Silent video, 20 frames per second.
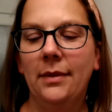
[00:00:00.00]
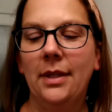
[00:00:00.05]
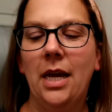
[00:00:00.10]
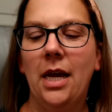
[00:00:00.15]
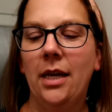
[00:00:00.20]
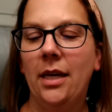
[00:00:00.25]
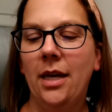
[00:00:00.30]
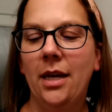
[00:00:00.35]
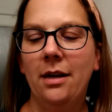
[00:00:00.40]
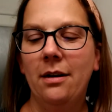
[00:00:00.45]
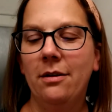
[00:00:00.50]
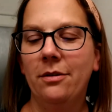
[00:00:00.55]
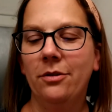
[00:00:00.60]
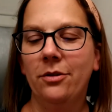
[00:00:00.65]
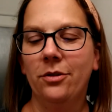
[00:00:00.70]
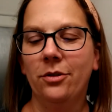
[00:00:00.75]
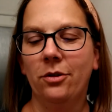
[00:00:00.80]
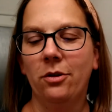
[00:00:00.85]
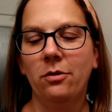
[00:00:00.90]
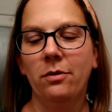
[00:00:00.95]
I can't
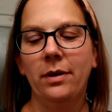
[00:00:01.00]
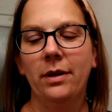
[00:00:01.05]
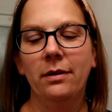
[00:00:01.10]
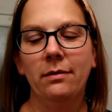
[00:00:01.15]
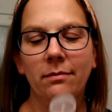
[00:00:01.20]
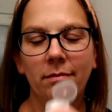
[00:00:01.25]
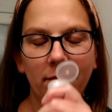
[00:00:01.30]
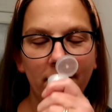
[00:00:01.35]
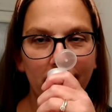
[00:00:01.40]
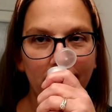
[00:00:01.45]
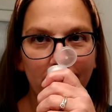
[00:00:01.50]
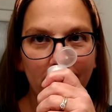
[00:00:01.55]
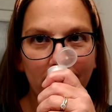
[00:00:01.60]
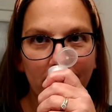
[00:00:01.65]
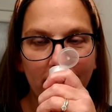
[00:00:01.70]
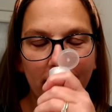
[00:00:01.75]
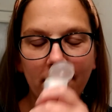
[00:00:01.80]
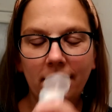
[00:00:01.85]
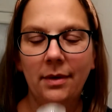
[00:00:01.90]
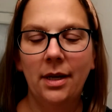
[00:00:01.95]
unscrew
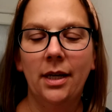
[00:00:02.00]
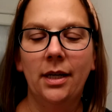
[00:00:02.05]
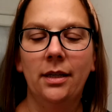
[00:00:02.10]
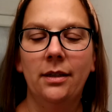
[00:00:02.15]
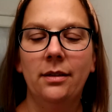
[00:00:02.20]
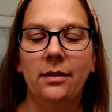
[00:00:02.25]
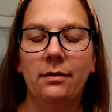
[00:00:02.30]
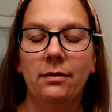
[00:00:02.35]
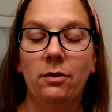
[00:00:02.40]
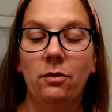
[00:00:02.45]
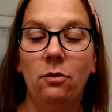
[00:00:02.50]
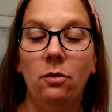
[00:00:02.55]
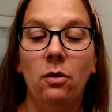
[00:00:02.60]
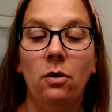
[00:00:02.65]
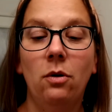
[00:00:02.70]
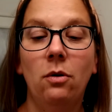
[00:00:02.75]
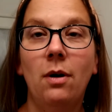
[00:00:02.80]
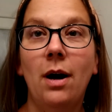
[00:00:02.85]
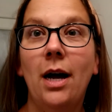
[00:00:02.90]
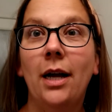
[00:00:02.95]
it.
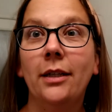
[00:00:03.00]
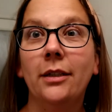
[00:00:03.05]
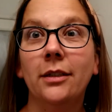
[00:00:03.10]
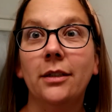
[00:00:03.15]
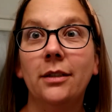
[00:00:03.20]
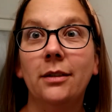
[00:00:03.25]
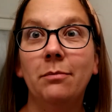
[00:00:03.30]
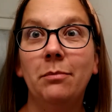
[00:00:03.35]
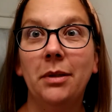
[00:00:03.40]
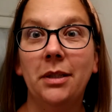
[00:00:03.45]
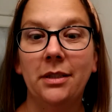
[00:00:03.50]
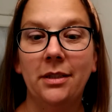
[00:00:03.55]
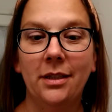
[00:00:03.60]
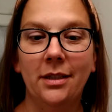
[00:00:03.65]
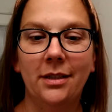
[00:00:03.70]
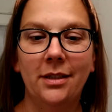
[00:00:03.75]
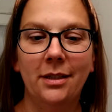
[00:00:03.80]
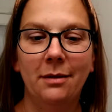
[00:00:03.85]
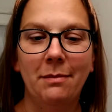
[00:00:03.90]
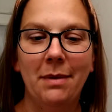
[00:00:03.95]
Oh, I just
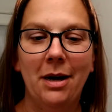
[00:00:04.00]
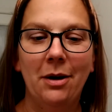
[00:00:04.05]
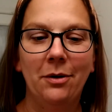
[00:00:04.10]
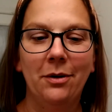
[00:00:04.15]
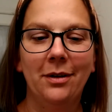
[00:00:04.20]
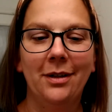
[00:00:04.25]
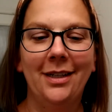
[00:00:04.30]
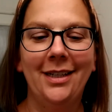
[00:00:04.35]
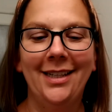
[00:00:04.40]
busted some out.